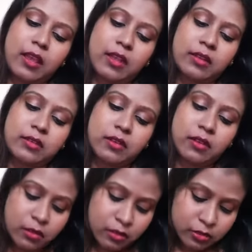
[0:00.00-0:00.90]
And
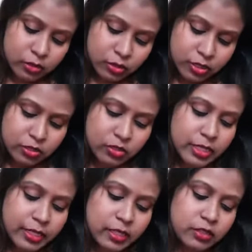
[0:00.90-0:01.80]
uh, so this
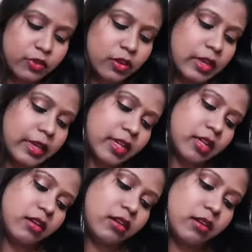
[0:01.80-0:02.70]
retails for
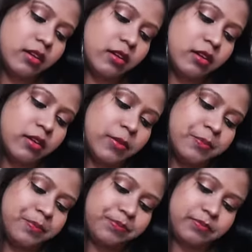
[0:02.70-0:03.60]
like
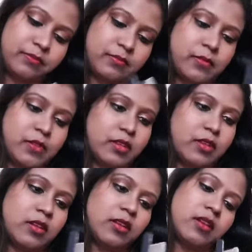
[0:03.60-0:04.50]
um,
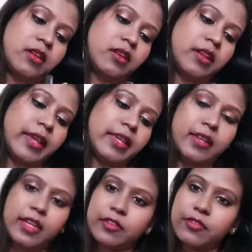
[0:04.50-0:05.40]
nine
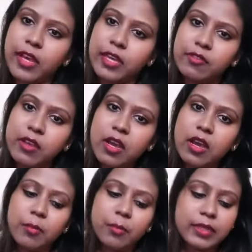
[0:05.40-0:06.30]
ninety-five,
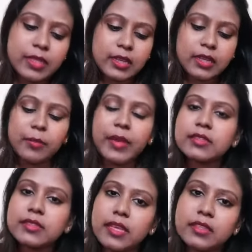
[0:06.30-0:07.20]
but then it
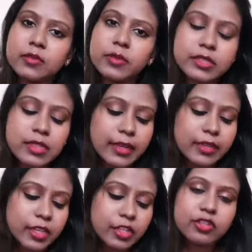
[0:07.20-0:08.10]
makes sense. It's
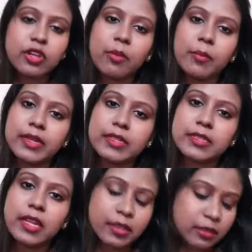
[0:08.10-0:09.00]
like each compact
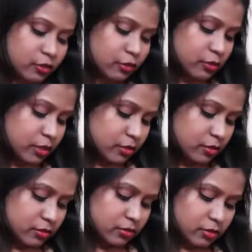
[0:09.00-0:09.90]
is like, you know,
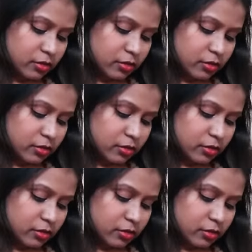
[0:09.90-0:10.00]
just